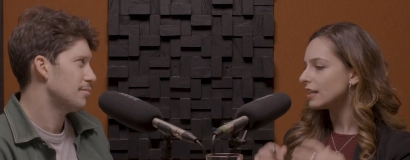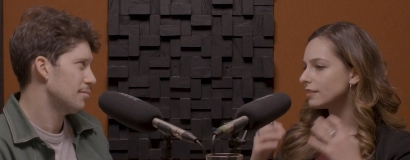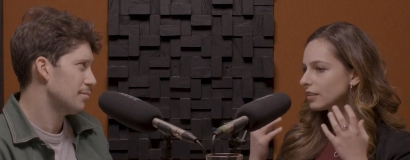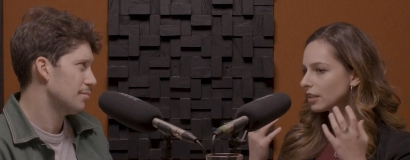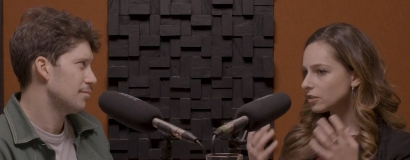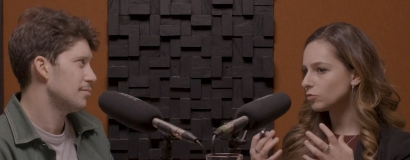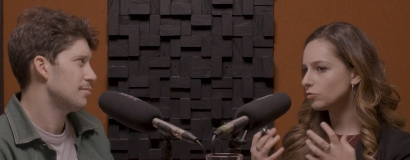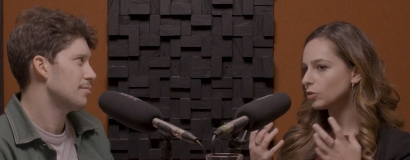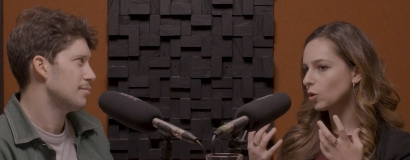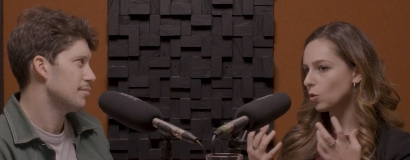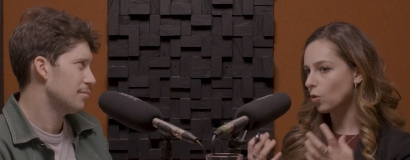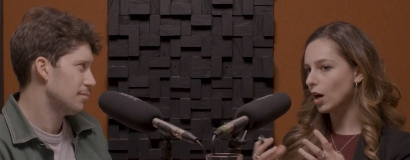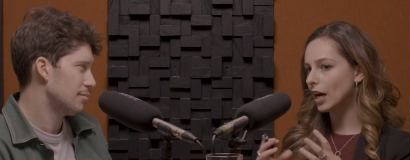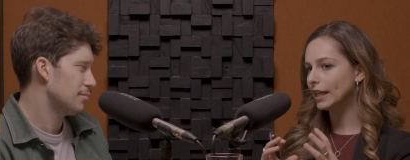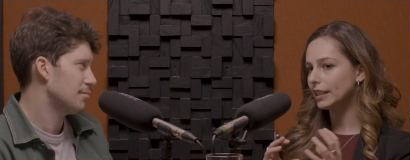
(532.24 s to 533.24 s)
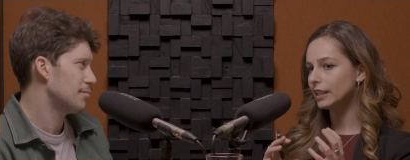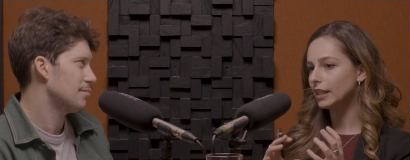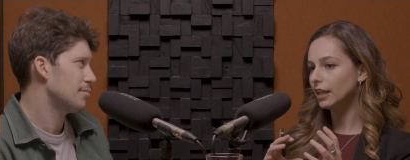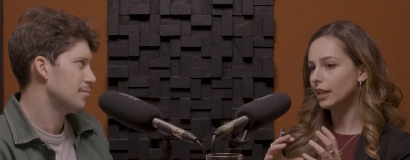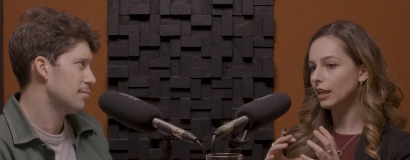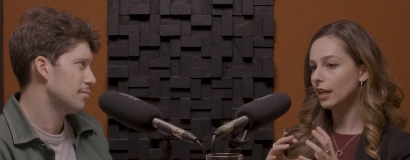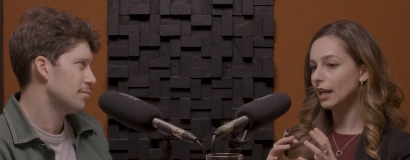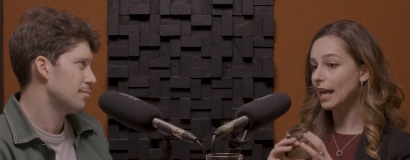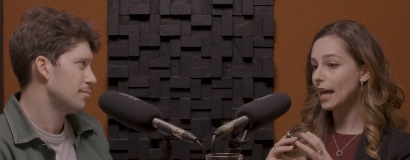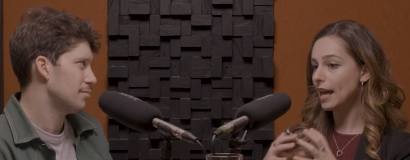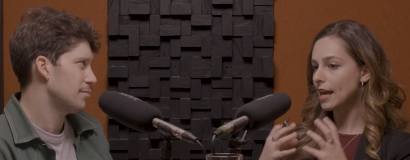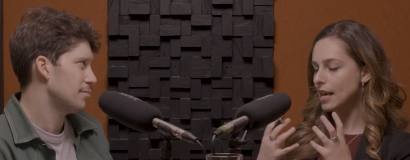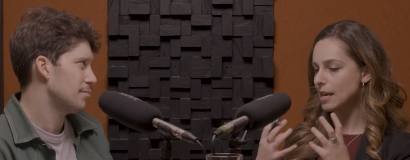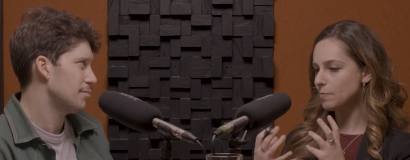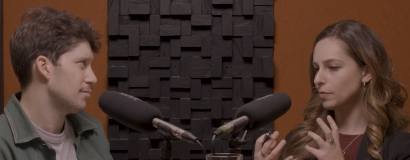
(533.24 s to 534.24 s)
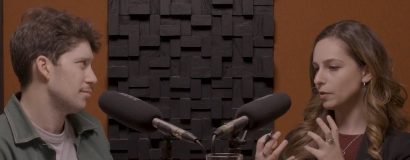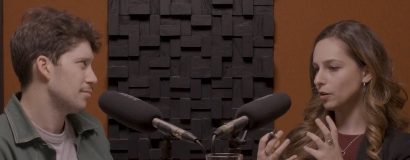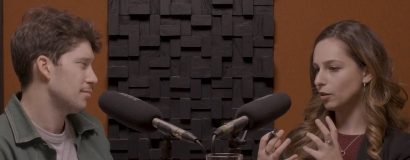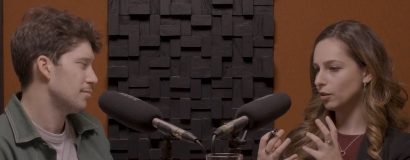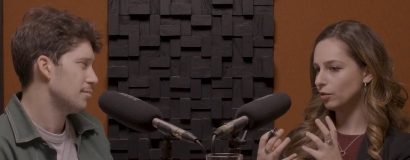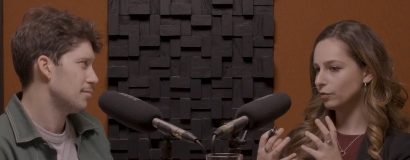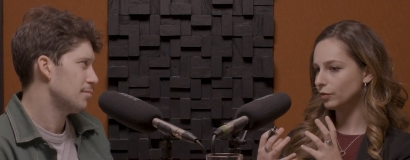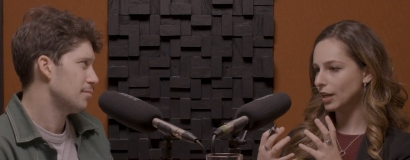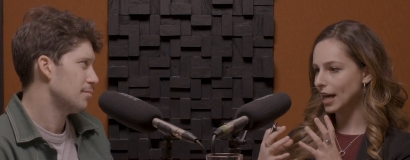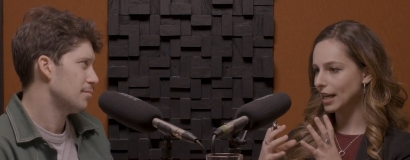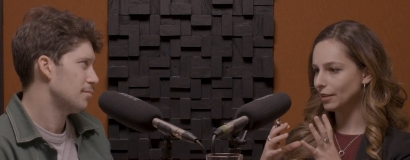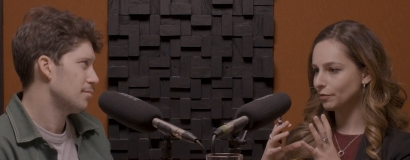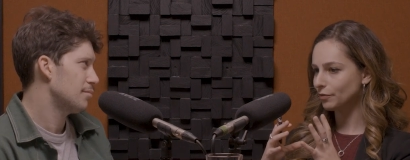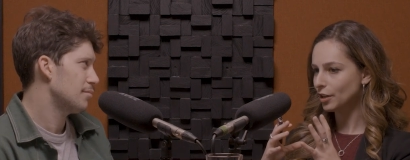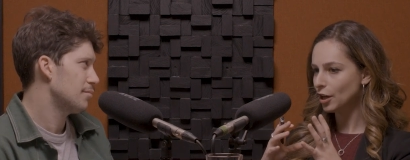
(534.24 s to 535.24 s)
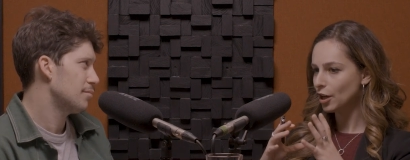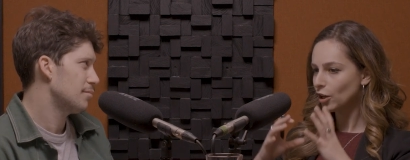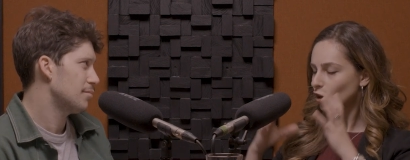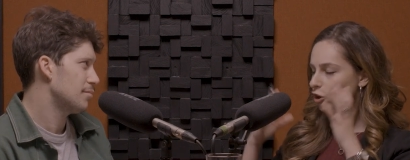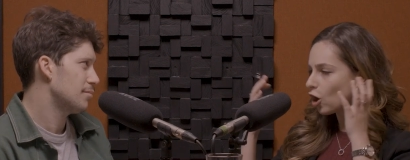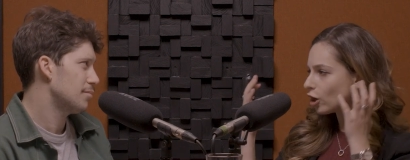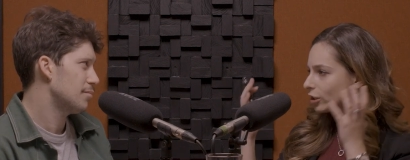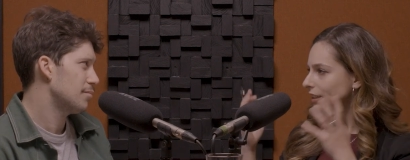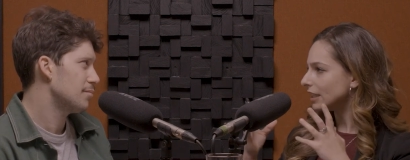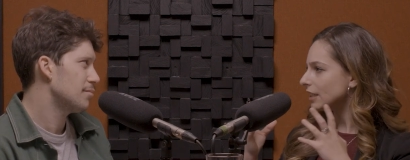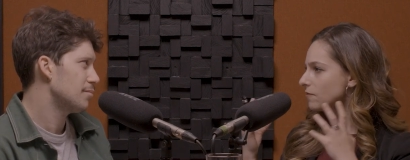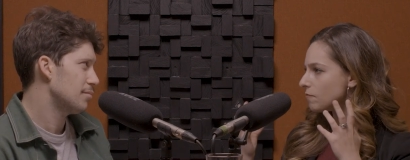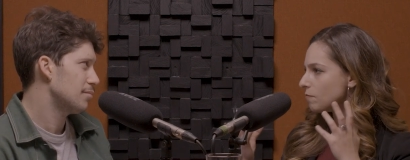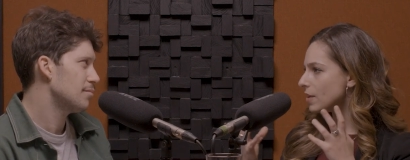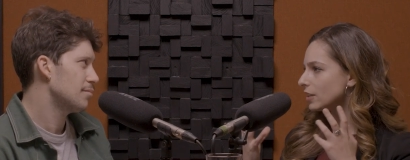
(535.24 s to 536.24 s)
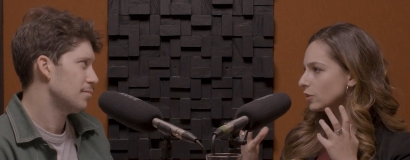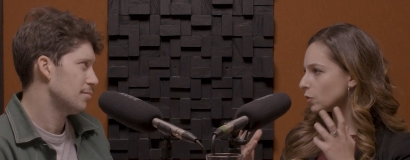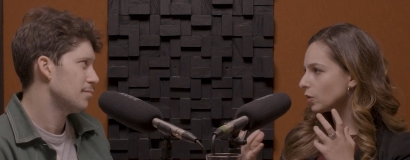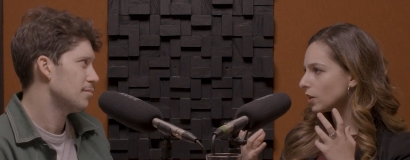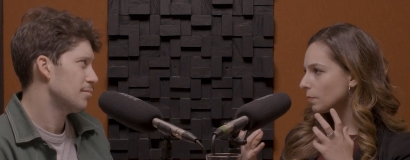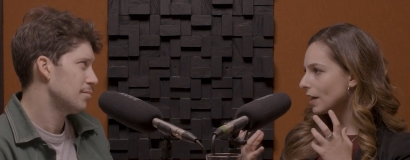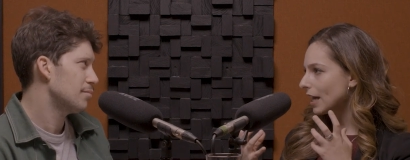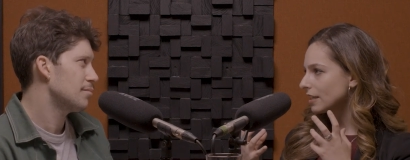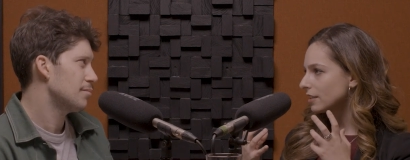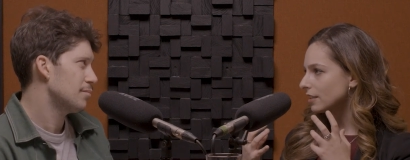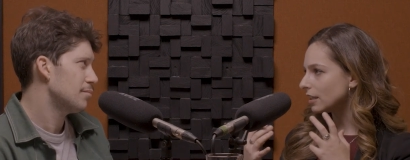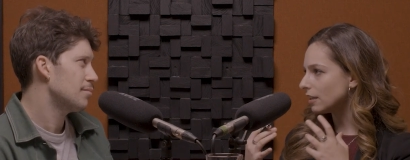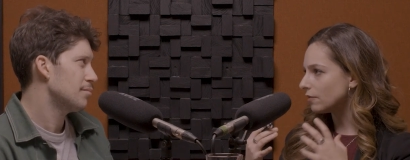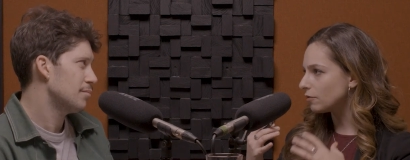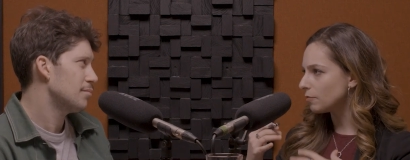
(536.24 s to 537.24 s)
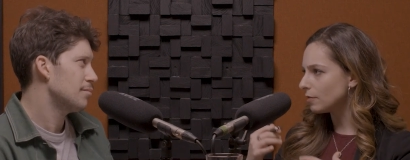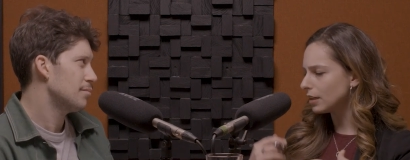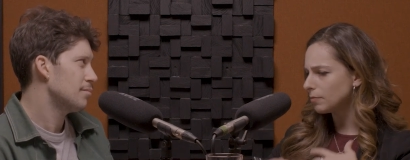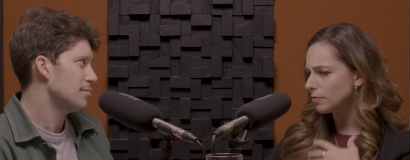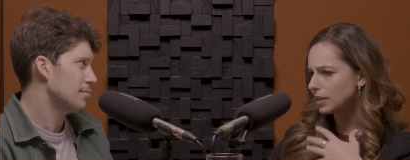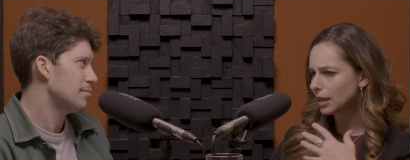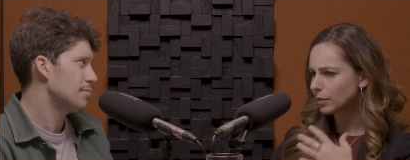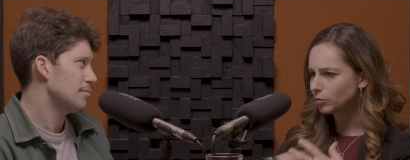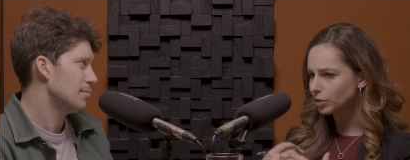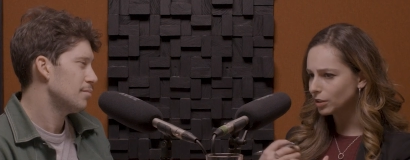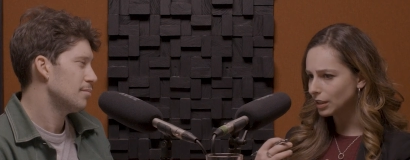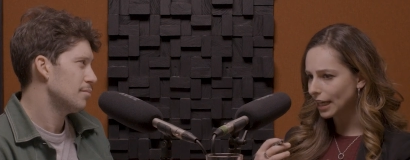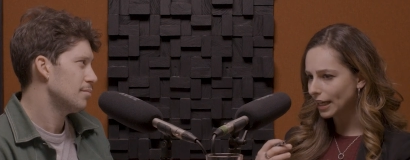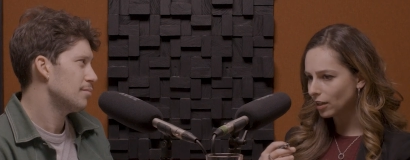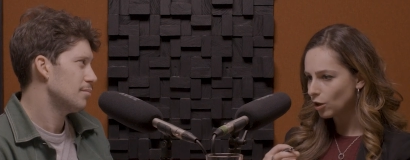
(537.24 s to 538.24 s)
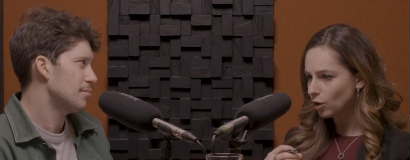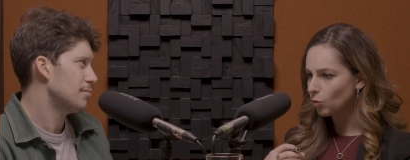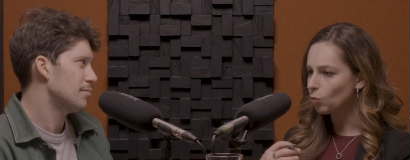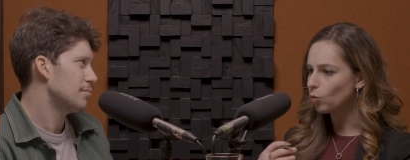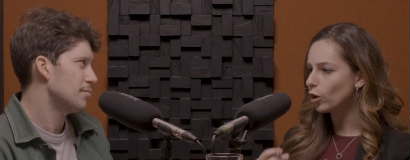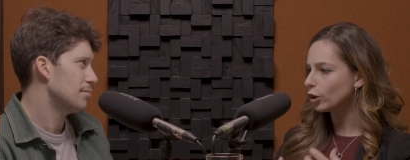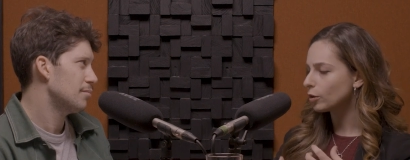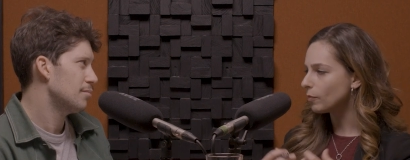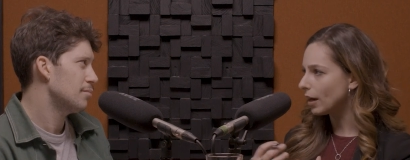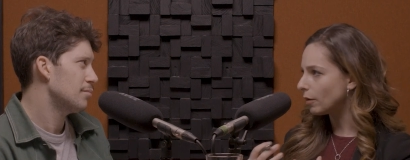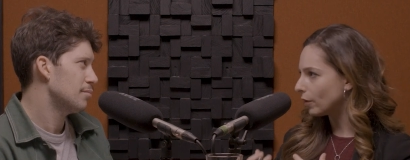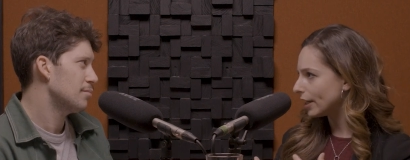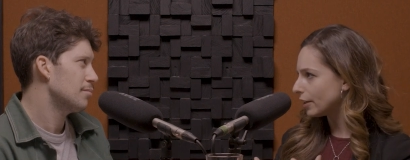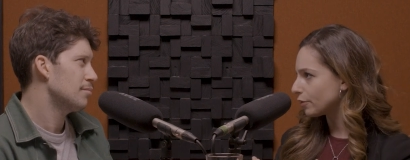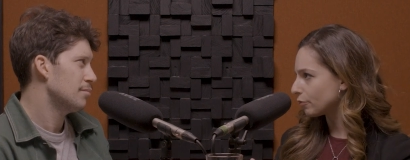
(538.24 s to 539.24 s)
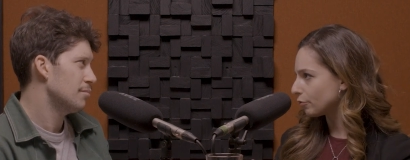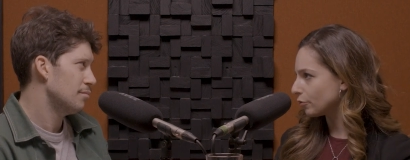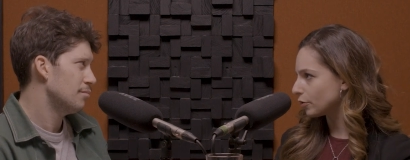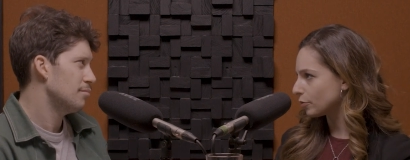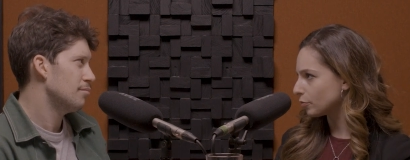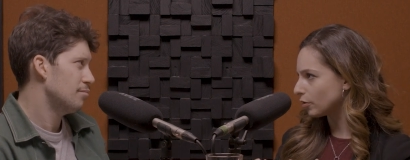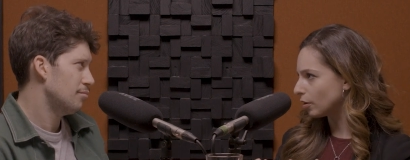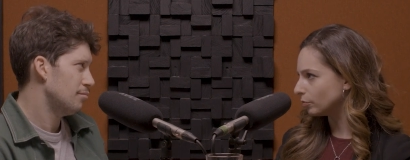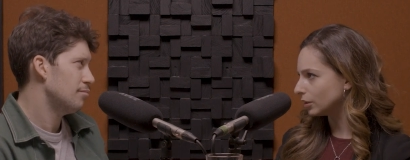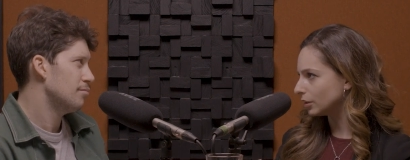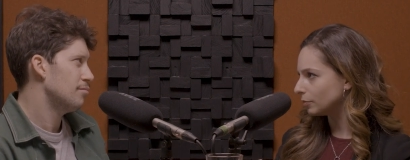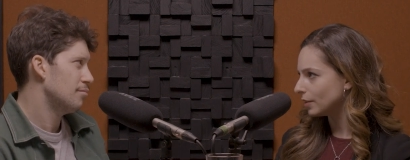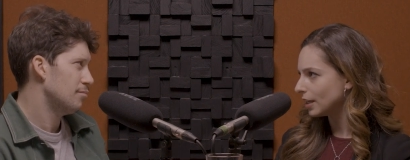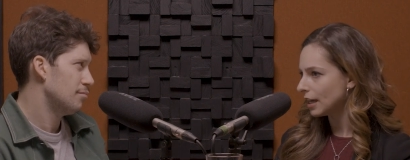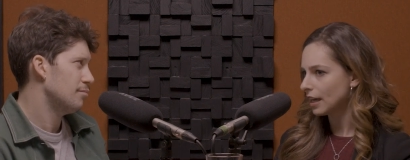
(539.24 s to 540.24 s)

Speaker 1: It doesn't require a heap of kind of cognitive mental capacity for me to be able to like work my way through the problem.